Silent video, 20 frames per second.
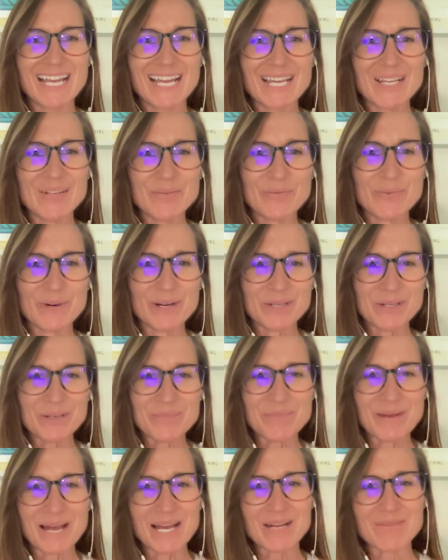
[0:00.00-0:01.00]
And
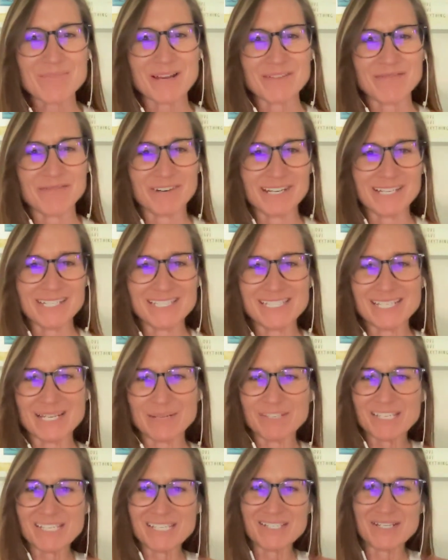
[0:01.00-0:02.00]
welcome back, my friends.
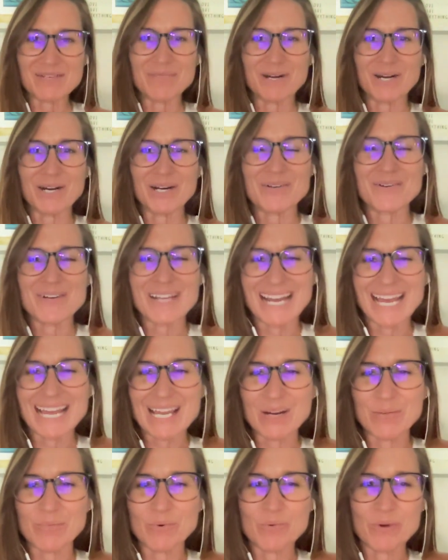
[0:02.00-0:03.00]
I'm Keysa Amaro, and I
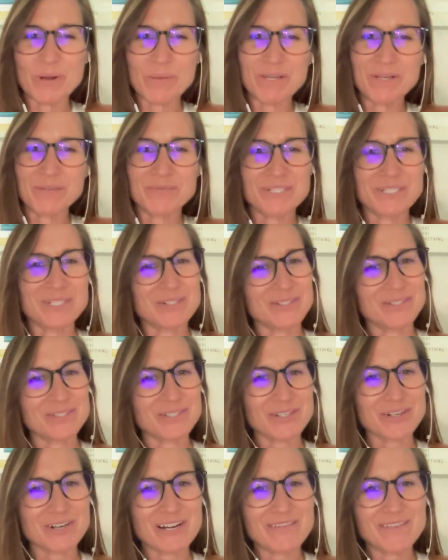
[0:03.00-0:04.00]
help women reduce
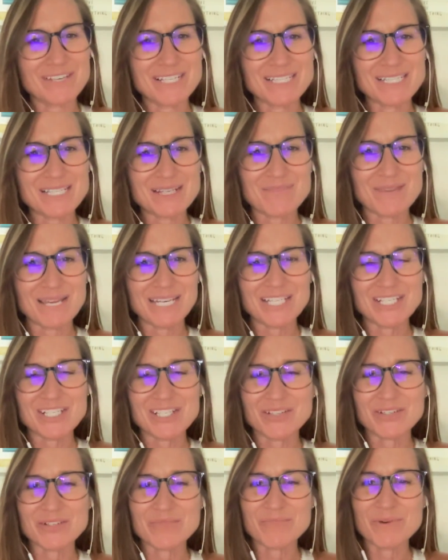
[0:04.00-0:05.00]
their cravings and manage
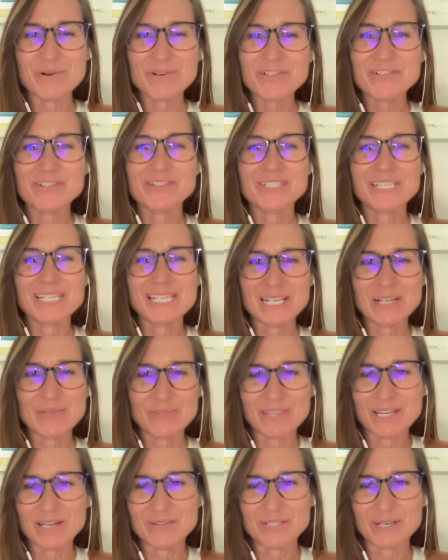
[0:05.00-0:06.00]
their emotional eating
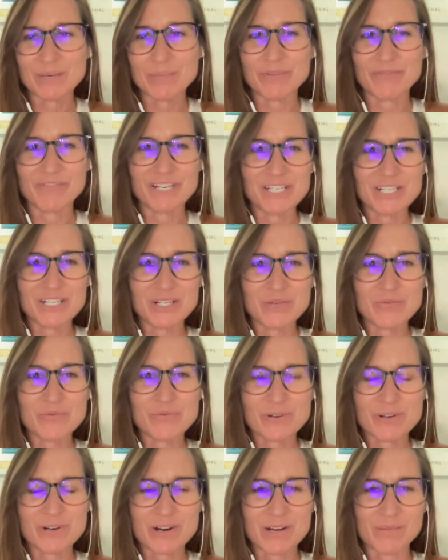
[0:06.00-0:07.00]
without deprivation
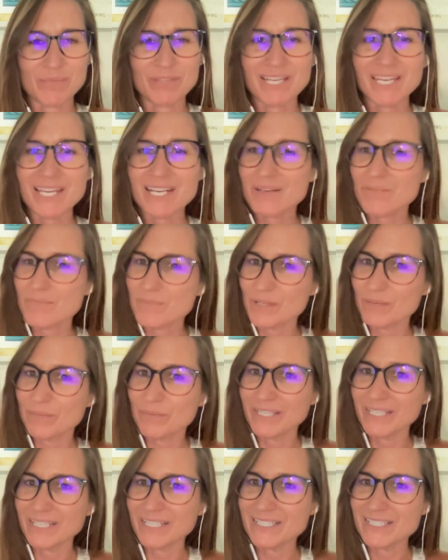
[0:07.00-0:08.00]
or complicated meal
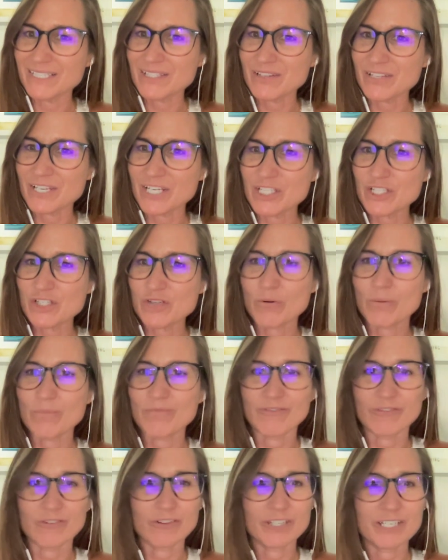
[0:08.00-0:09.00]
plans so they can show up
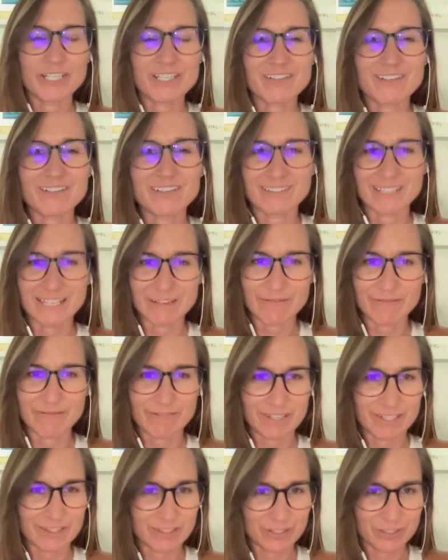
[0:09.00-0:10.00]
fully in their life
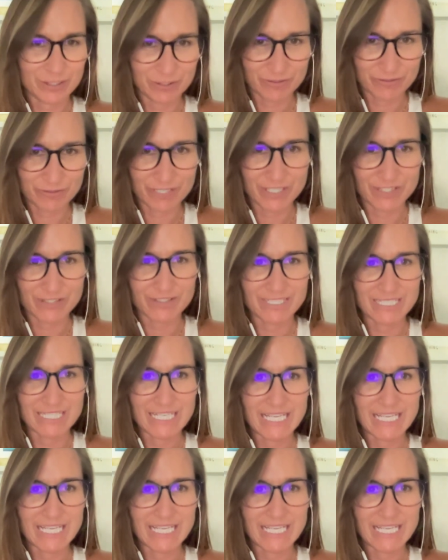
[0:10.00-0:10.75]
and their career.